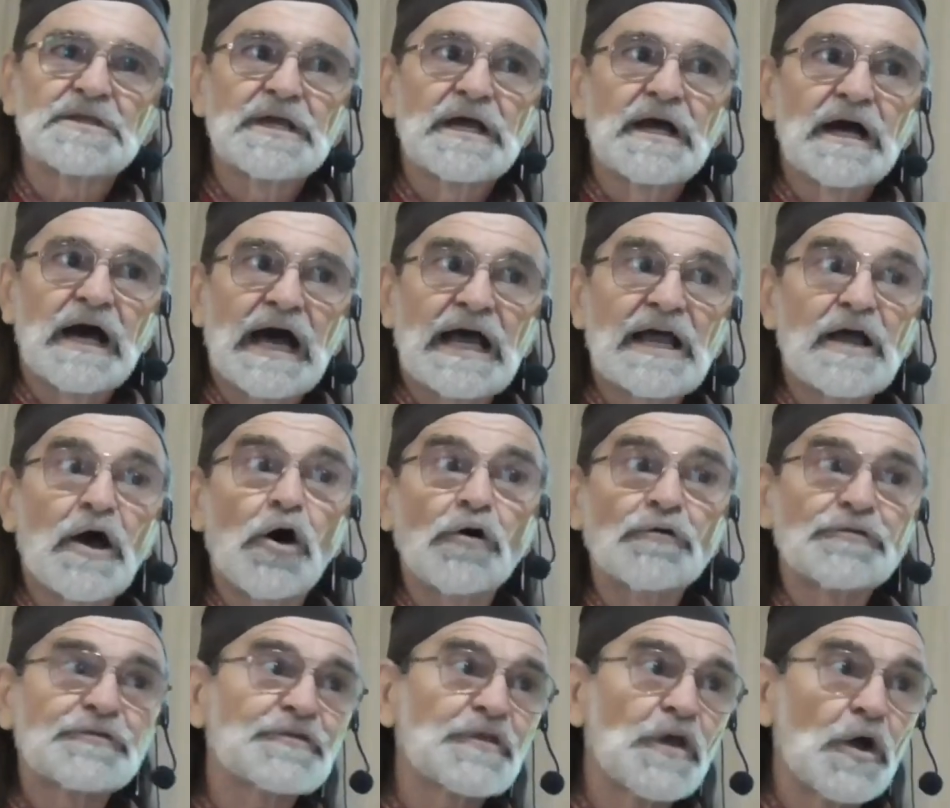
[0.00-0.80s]
I
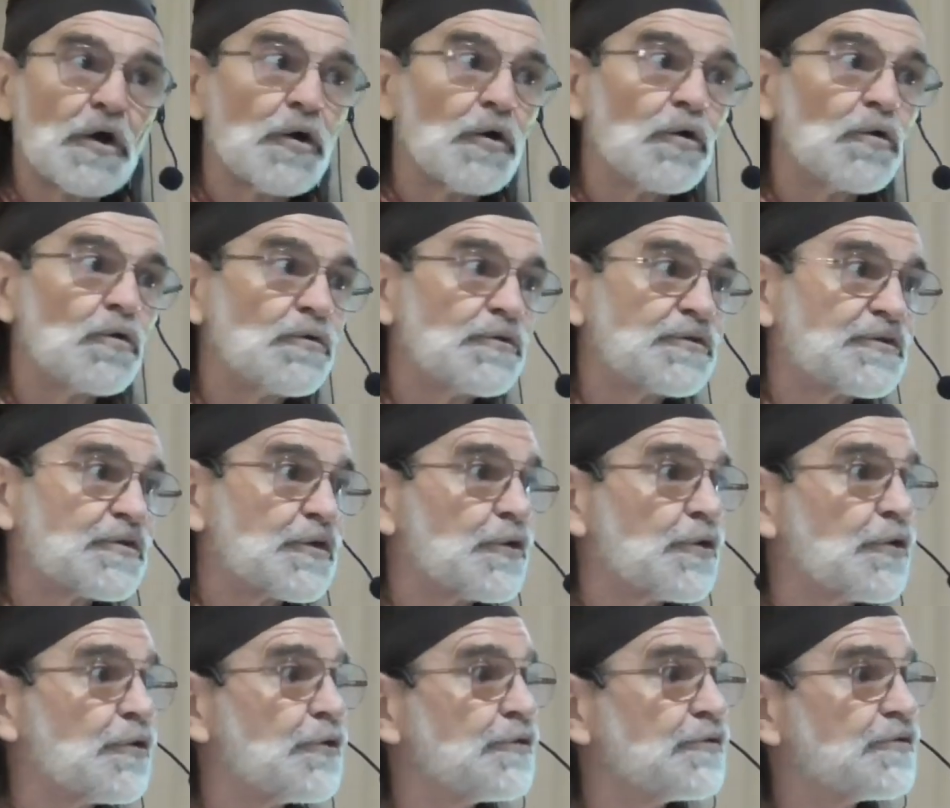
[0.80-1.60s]
also
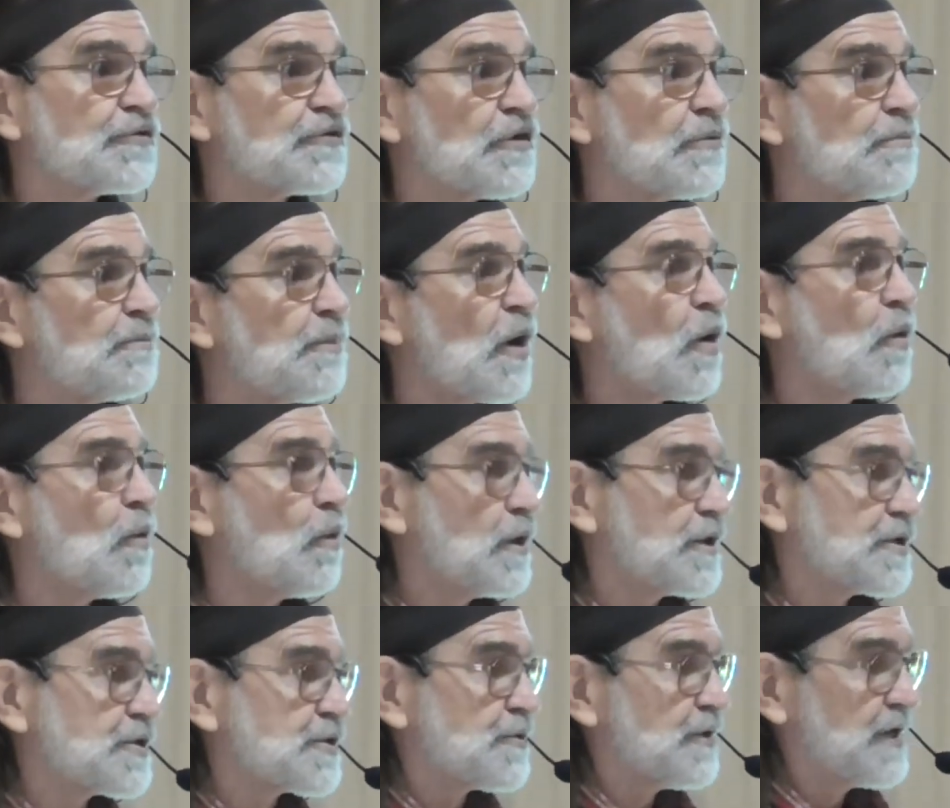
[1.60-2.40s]
turn to
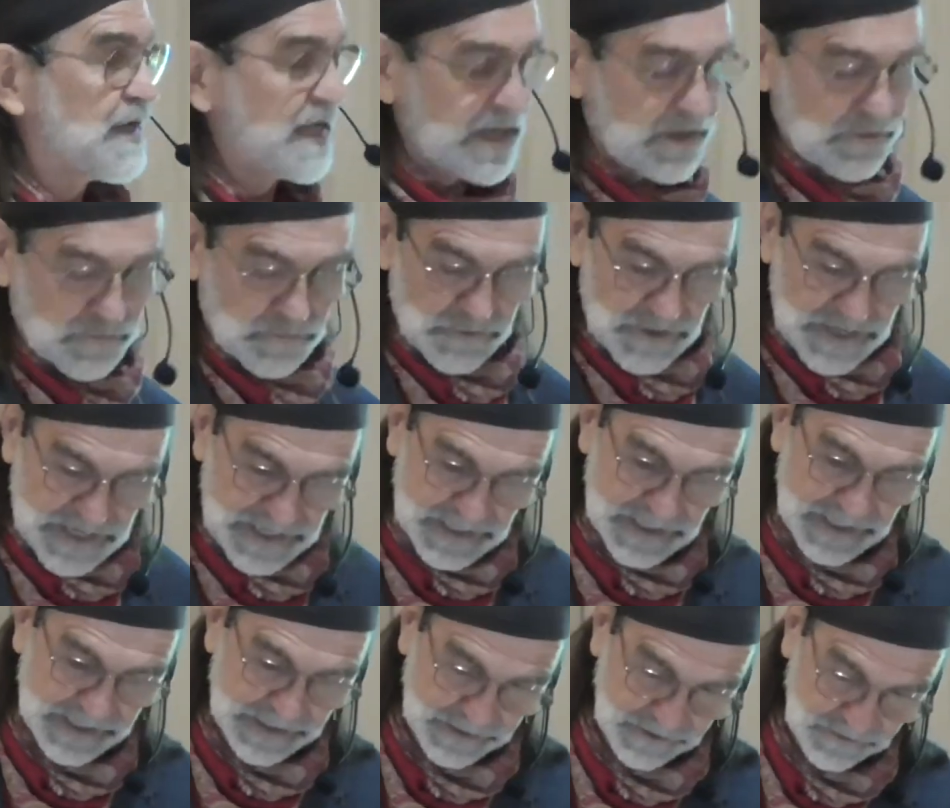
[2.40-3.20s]
poetry and
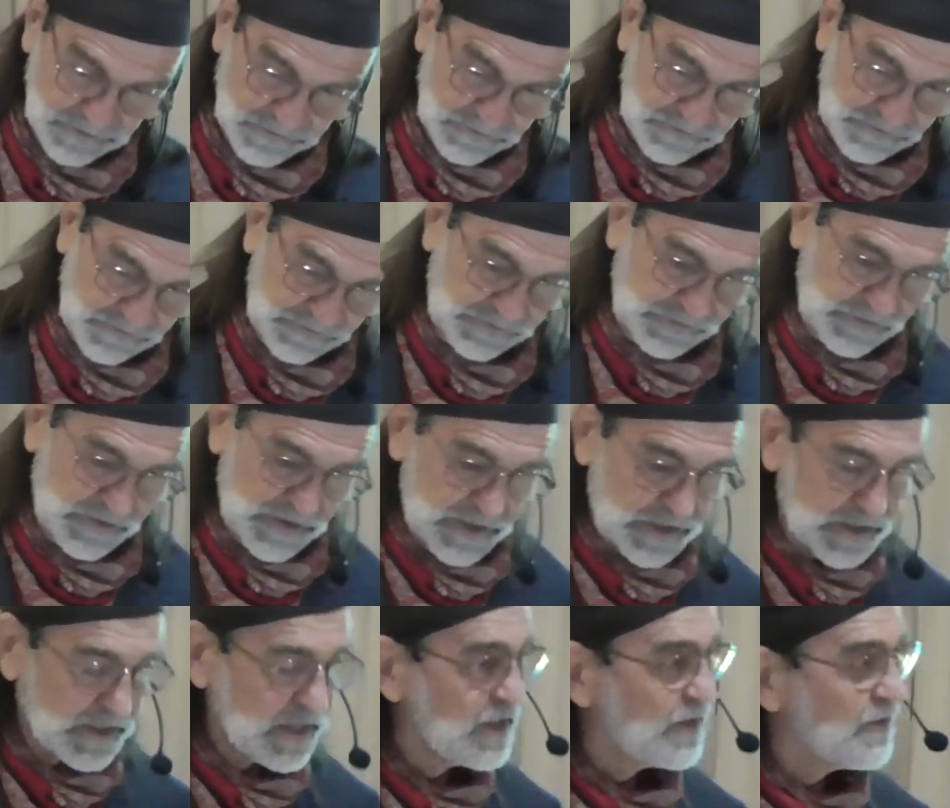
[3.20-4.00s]
readings,
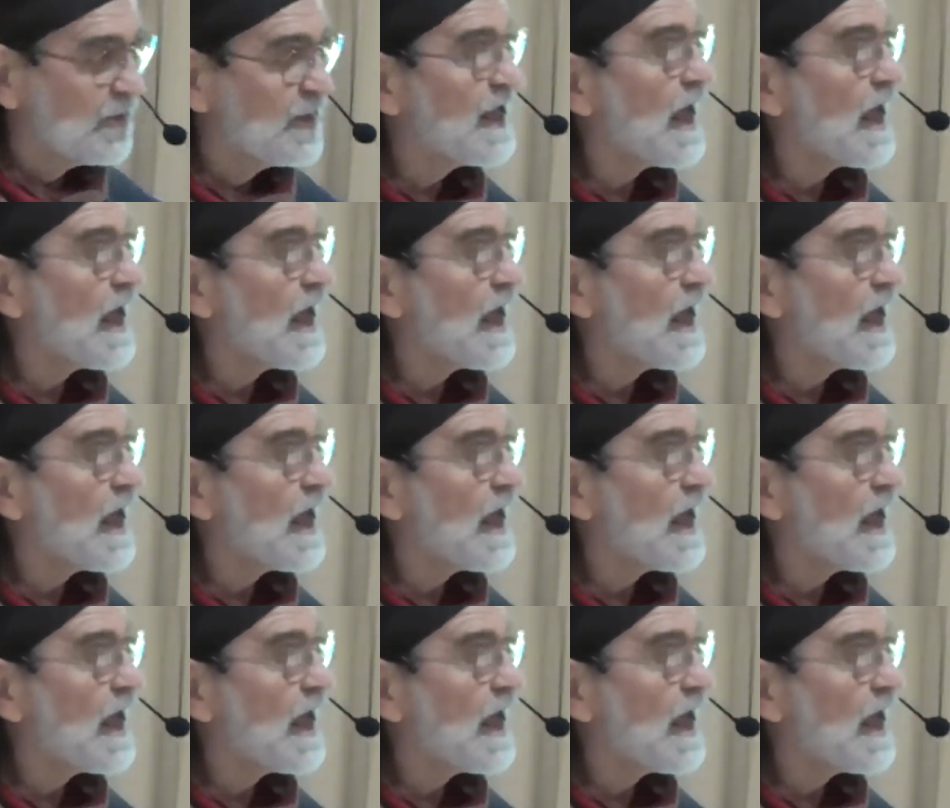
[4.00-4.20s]
the